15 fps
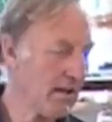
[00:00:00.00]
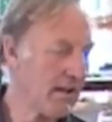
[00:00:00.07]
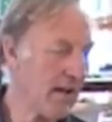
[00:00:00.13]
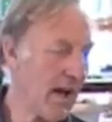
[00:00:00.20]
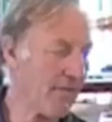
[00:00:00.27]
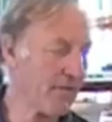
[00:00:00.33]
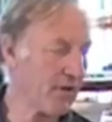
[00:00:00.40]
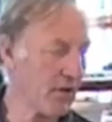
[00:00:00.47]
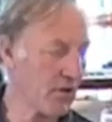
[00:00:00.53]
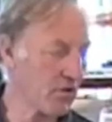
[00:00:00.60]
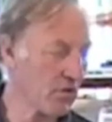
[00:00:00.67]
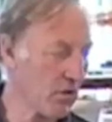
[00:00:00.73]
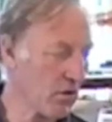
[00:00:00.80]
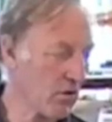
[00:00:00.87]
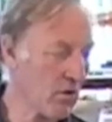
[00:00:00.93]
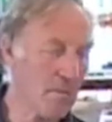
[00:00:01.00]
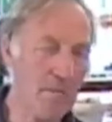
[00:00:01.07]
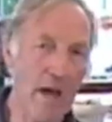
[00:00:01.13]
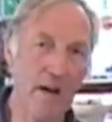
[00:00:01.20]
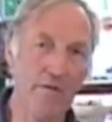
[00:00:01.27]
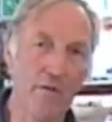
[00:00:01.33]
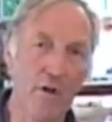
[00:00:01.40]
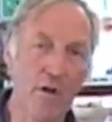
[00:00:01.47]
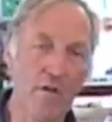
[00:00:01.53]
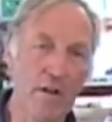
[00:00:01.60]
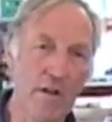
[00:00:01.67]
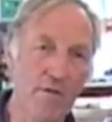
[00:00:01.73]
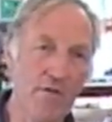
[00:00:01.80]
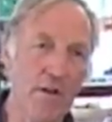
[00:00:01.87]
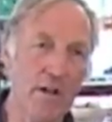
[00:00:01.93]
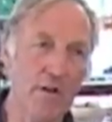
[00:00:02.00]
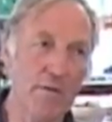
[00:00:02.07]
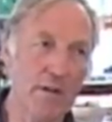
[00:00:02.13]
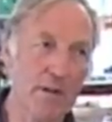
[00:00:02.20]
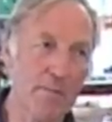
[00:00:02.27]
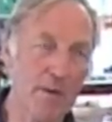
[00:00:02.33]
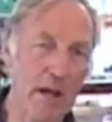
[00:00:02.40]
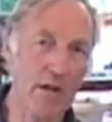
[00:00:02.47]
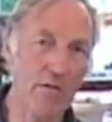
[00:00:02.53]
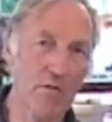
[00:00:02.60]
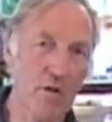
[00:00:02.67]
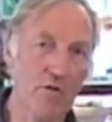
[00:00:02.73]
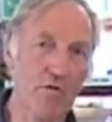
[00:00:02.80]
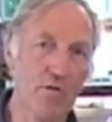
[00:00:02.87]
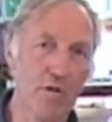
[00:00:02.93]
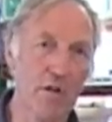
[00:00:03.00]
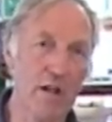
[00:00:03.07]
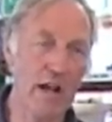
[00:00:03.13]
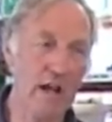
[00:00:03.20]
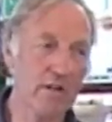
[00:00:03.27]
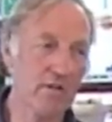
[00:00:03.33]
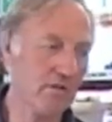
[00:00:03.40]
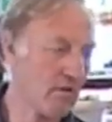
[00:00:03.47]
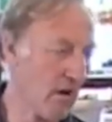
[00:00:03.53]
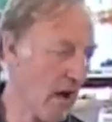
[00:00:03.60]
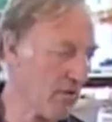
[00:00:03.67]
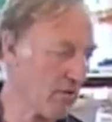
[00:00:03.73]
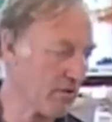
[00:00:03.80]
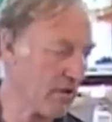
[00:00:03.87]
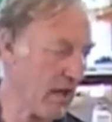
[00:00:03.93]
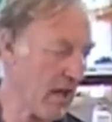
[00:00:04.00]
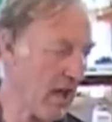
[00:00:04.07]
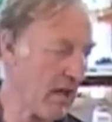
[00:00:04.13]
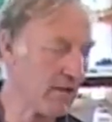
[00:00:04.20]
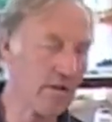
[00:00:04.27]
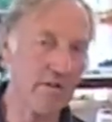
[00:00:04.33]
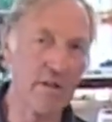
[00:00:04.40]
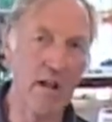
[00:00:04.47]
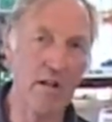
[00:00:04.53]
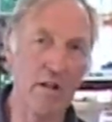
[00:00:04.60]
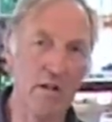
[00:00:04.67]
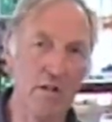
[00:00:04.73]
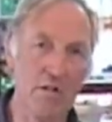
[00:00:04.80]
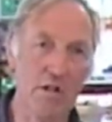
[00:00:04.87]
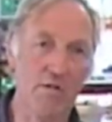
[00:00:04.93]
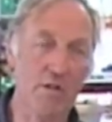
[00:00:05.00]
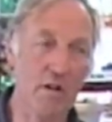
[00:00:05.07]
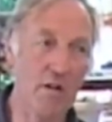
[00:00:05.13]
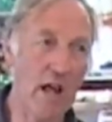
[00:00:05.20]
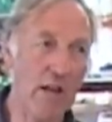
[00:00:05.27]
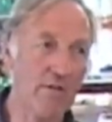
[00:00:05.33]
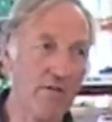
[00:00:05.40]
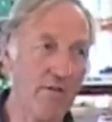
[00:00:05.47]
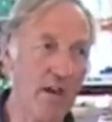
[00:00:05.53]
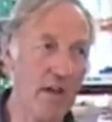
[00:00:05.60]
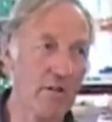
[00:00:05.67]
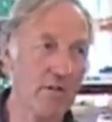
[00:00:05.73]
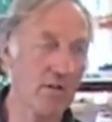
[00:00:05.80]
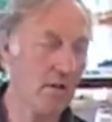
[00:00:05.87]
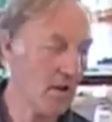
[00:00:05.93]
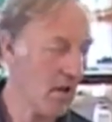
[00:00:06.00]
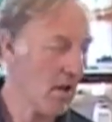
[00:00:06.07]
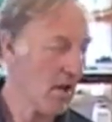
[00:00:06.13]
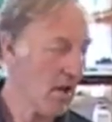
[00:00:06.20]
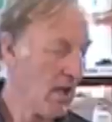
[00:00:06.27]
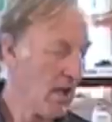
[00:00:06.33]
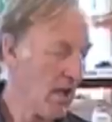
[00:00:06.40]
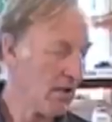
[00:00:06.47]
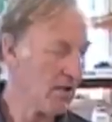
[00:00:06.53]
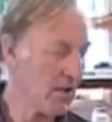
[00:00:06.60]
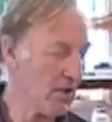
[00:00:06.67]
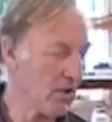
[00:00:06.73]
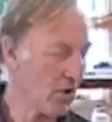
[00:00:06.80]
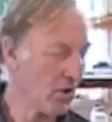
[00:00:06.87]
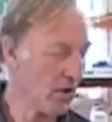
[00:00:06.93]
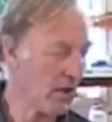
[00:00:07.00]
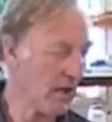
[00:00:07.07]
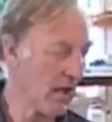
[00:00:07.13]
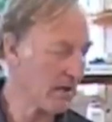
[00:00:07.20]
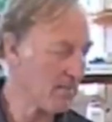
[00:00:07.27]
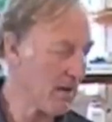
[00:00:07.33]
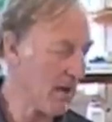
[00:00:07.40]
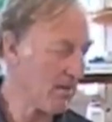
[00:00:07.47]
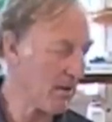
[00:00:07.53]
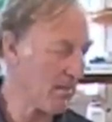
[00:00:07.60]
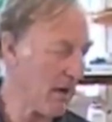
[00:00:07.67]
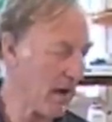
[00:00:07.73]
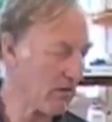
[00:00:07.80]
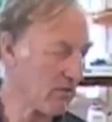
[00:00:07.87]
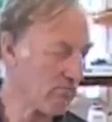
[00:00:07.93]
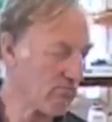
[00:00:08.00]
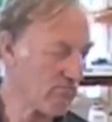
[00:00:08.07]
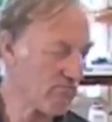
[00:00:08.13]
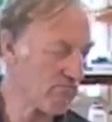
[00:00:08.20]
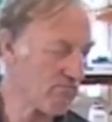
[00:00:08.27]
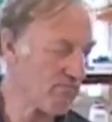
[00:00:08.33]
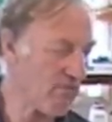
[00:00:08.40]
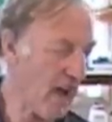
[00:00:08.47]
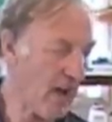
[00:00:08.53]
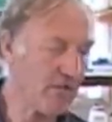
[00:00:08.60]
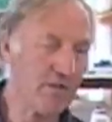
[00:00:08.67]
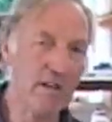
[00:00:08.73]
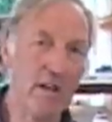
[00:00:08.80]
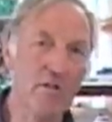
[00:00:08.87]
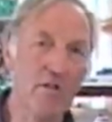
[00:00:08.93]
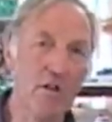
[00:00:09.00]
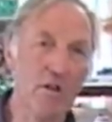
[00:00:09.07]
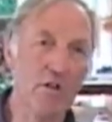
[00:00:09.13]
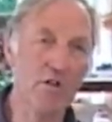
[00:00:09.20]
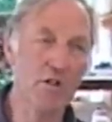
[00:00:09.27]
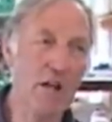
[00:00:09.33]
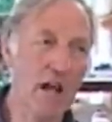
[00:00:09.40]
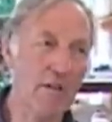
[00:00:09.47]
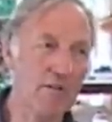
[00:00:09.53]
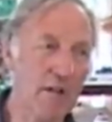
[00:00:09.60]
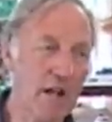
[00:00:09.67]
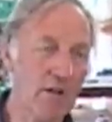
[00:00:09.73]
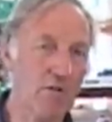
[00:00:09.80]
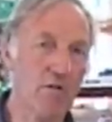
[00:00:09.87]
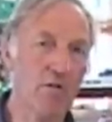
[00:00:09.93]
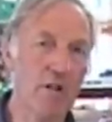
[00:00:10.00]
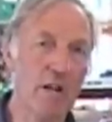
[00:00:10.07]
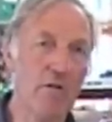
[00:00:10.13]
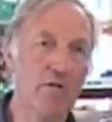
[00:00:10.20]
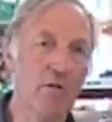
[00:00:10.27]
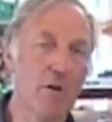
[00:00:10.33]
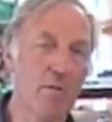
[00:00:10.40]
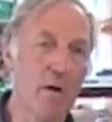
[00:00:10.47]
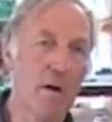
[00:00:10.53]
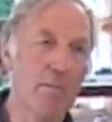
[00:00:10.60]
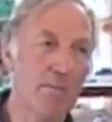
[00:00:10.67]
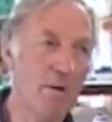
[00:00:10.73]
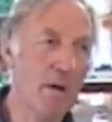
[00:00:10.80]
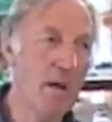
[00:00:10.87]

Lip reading: Daffodils will come back for you when you feed them with the Plant Trust for the next, I would say, 8 to 10 years. If they're not fed, then you're looking at maybe about 5-6 years, and after that those leaves come up,